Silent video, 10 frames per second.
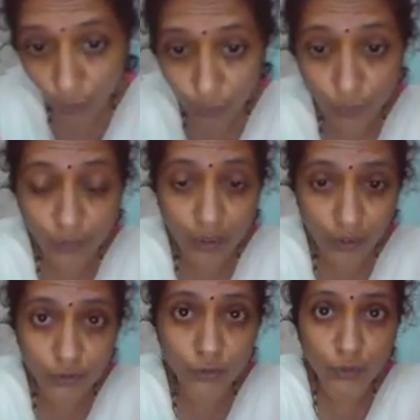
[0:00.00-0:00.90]
you will
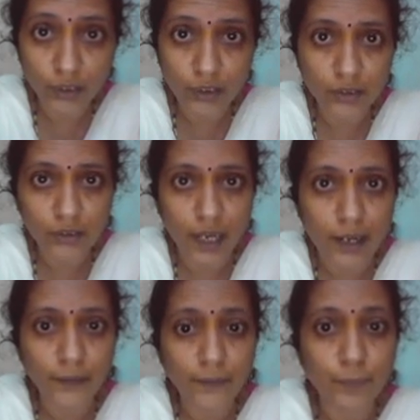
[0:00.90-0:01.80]
also
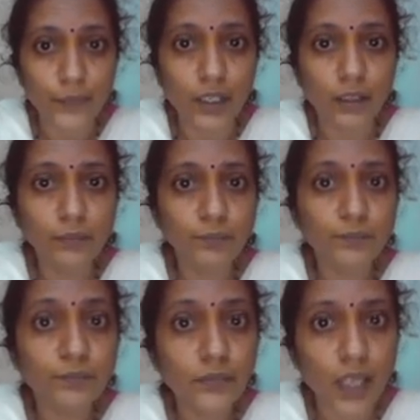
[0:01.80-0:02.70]
understand the
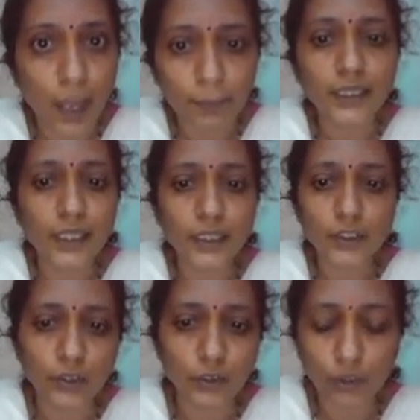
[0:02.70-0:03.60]

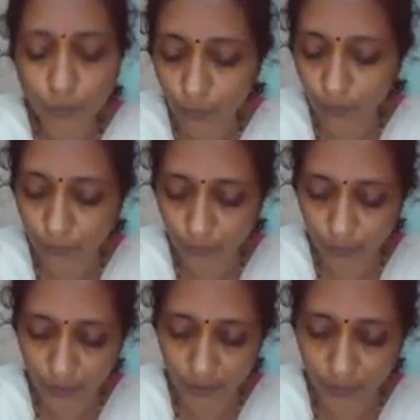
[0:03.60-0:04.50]
applications of 2148.